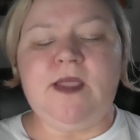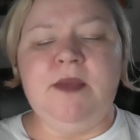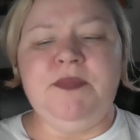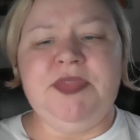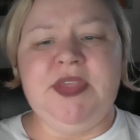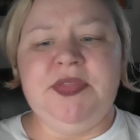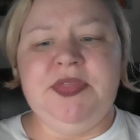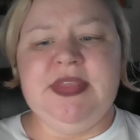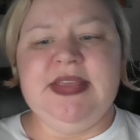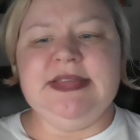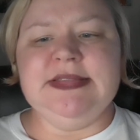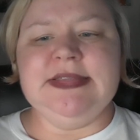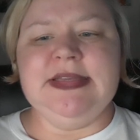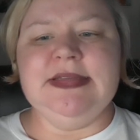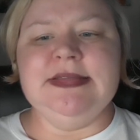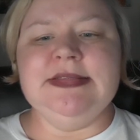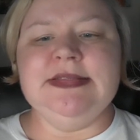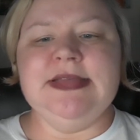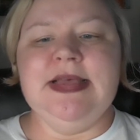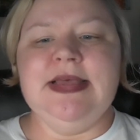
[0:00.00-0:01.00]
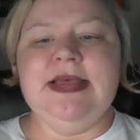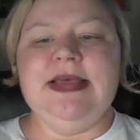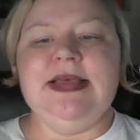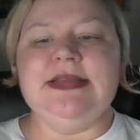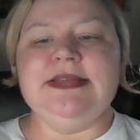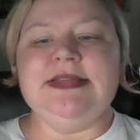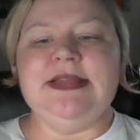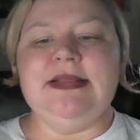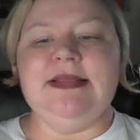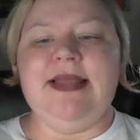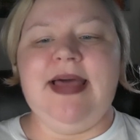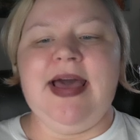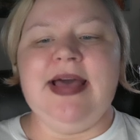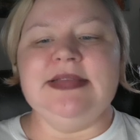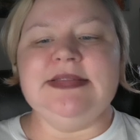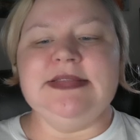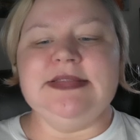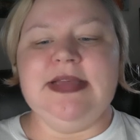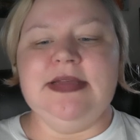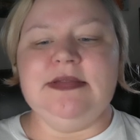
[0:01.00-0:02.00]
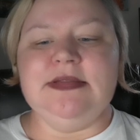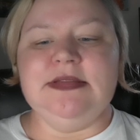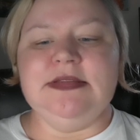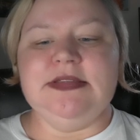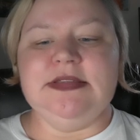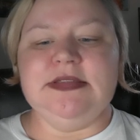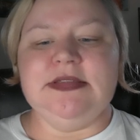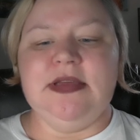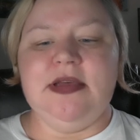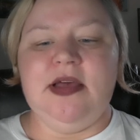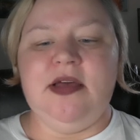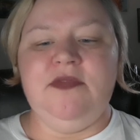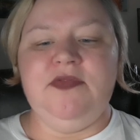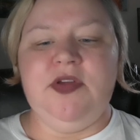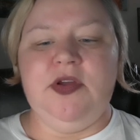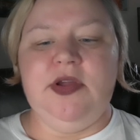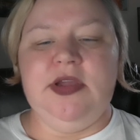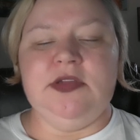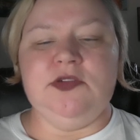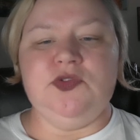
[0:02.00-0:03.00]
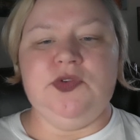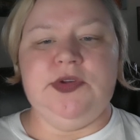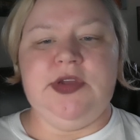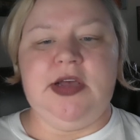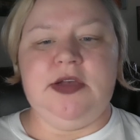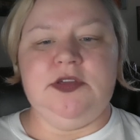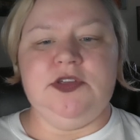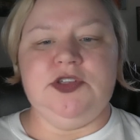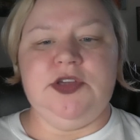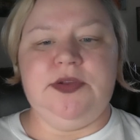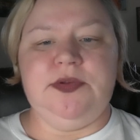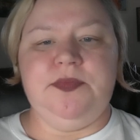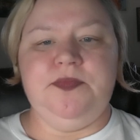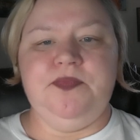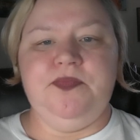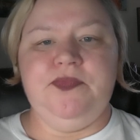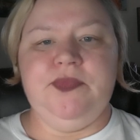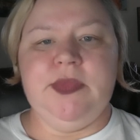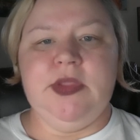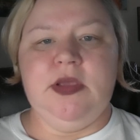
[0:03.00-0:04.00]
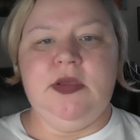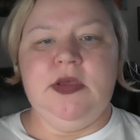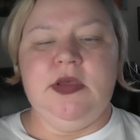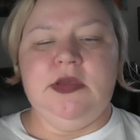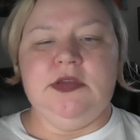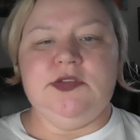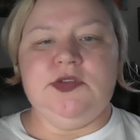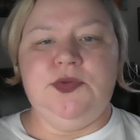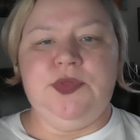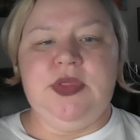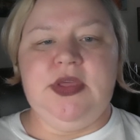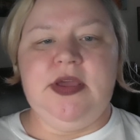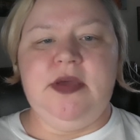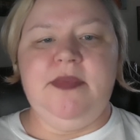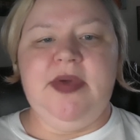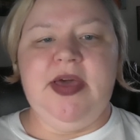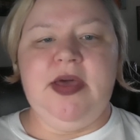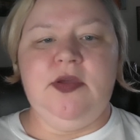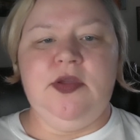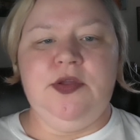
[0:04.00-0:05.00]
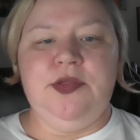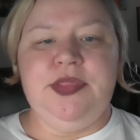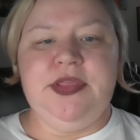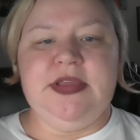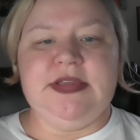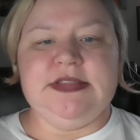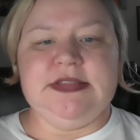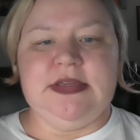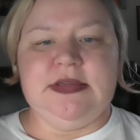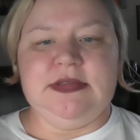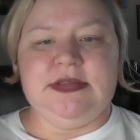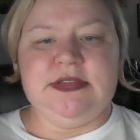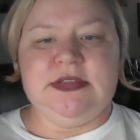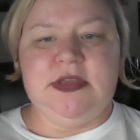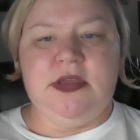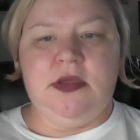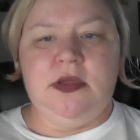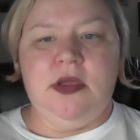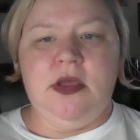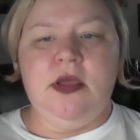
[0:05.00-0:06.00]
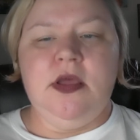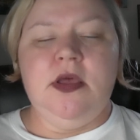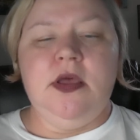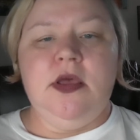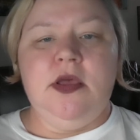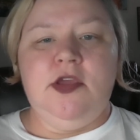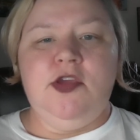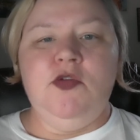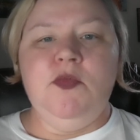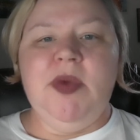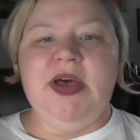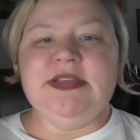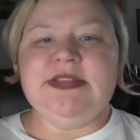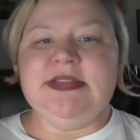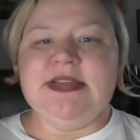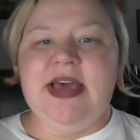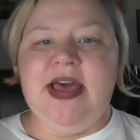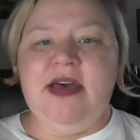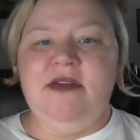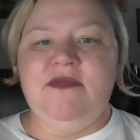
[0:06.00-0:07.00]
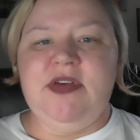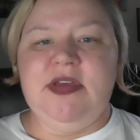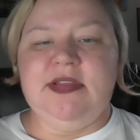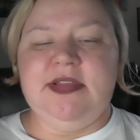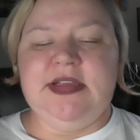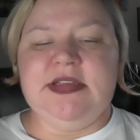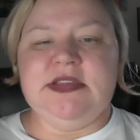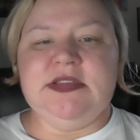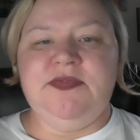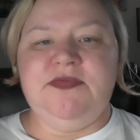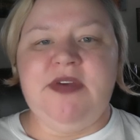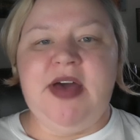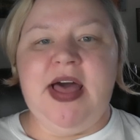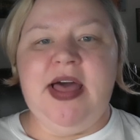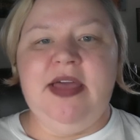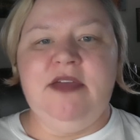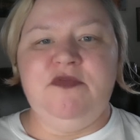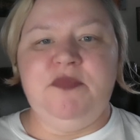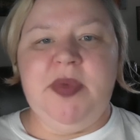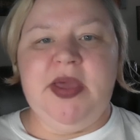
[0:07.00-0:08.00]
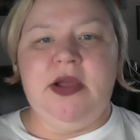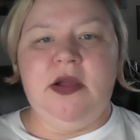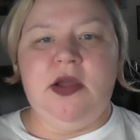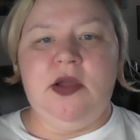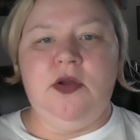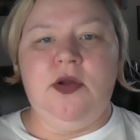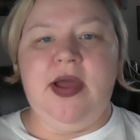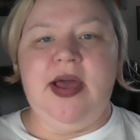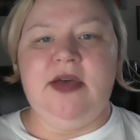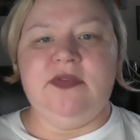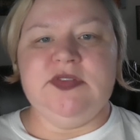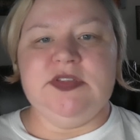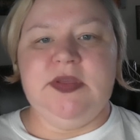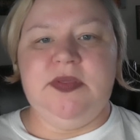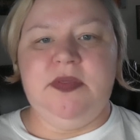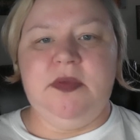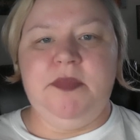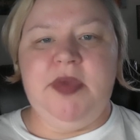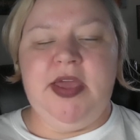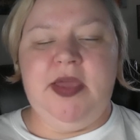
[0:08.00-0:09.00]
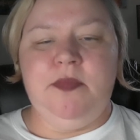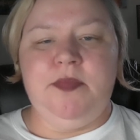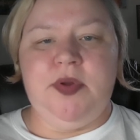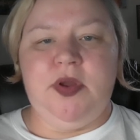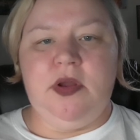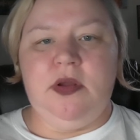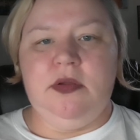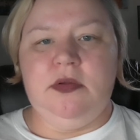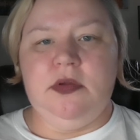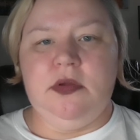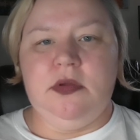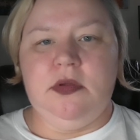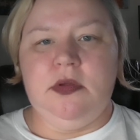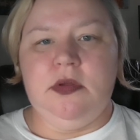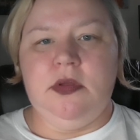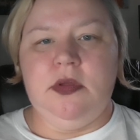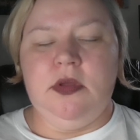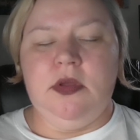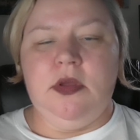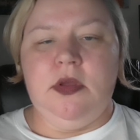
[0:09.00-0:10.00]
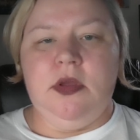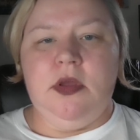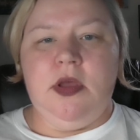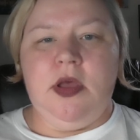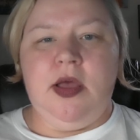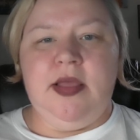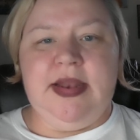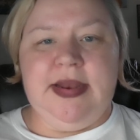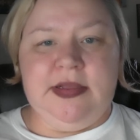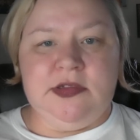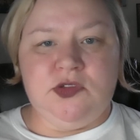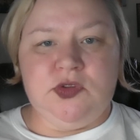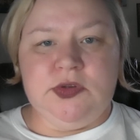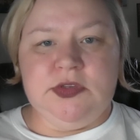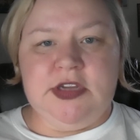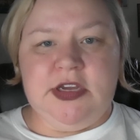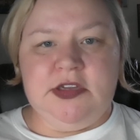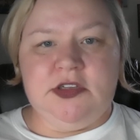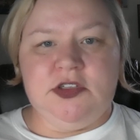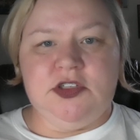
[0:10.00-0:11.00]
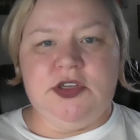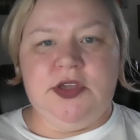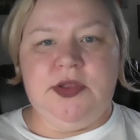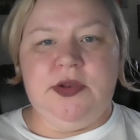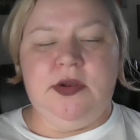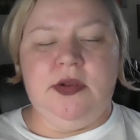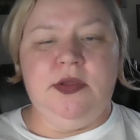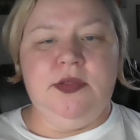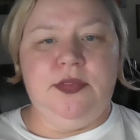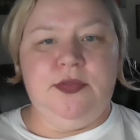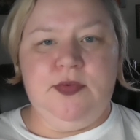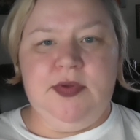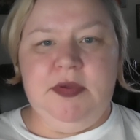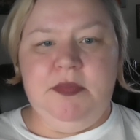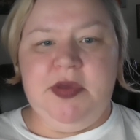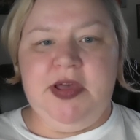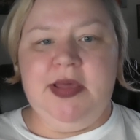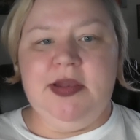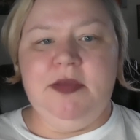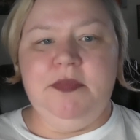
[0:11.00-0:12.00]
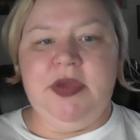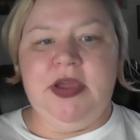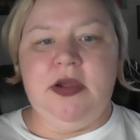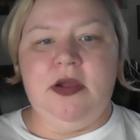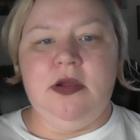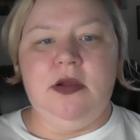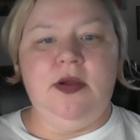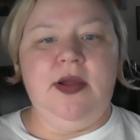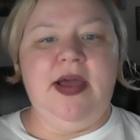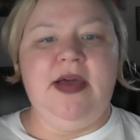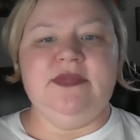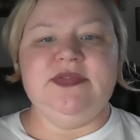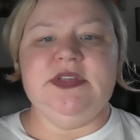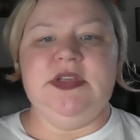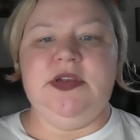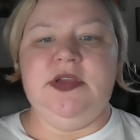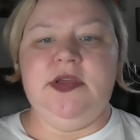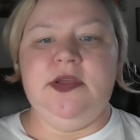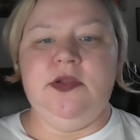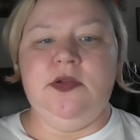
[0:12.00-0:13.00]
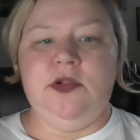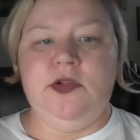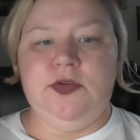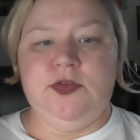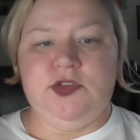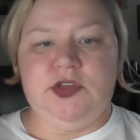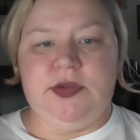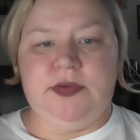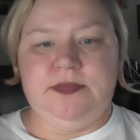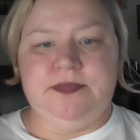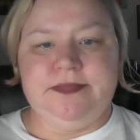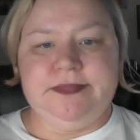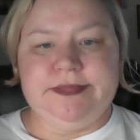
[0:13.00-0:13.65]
The thesis is the last sentence of your introduction. So think about your thesis. You must have at least 5 paragraphs in the paper. An introduction, 3 body paragraphs, and a conclusion.